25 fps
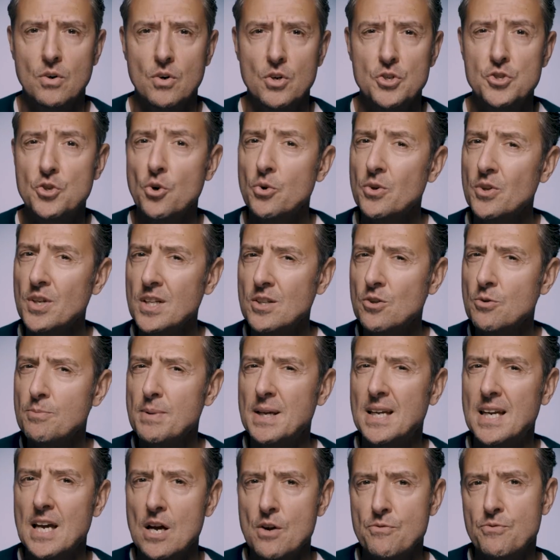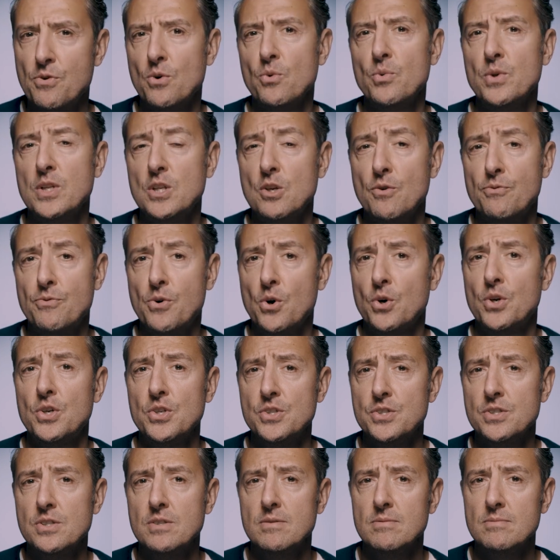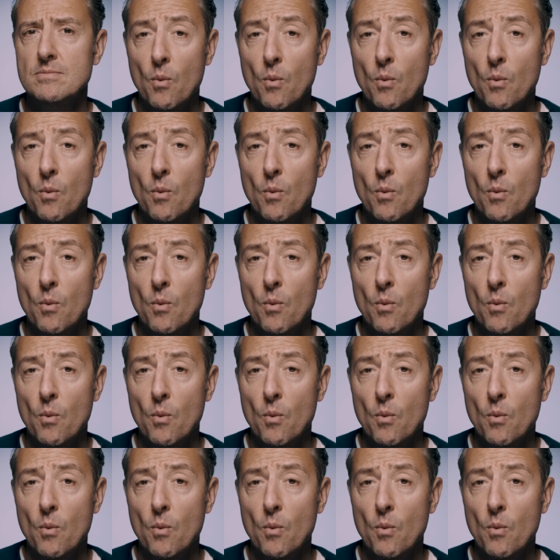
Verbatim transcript: So you need to be careful with your focus.